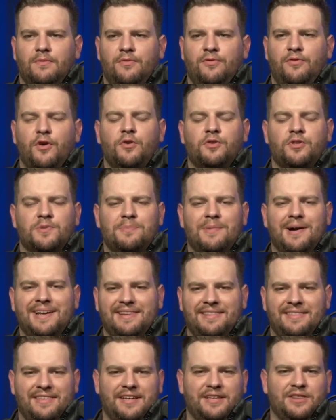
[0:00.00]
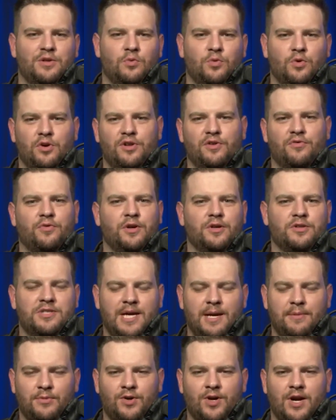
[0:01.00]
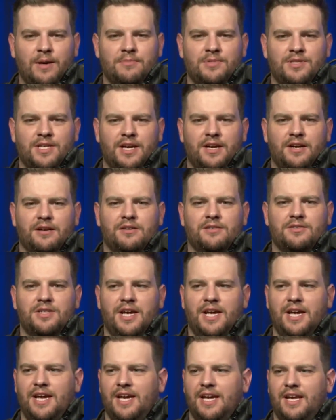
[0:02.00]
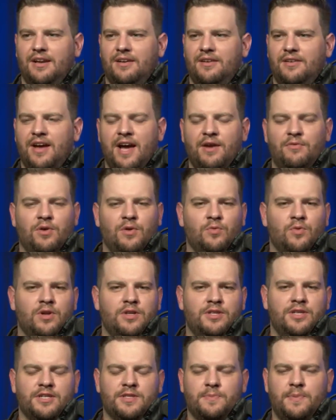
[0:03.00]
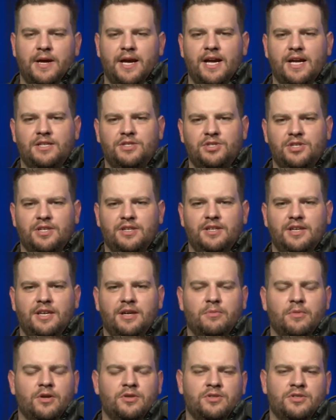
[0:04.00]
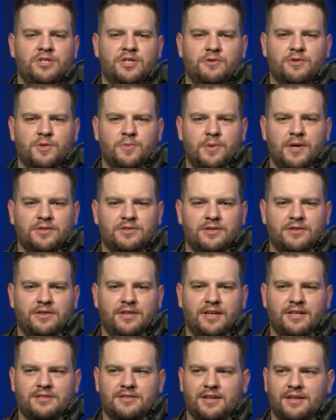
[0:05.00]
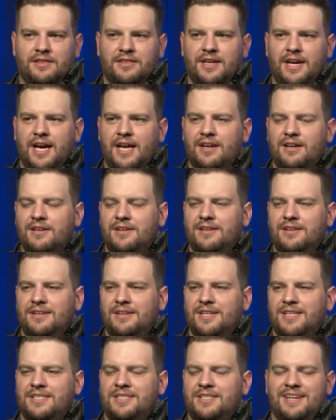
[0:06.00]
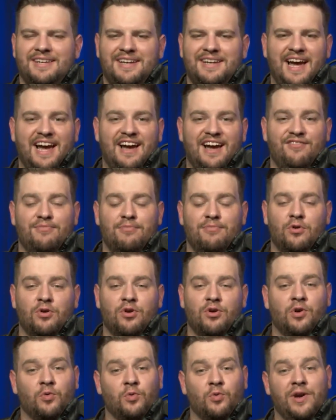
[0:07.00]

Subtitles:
folks might think the world of real-time crime centers and 911 dispatch and emergency response and things like that tend to have more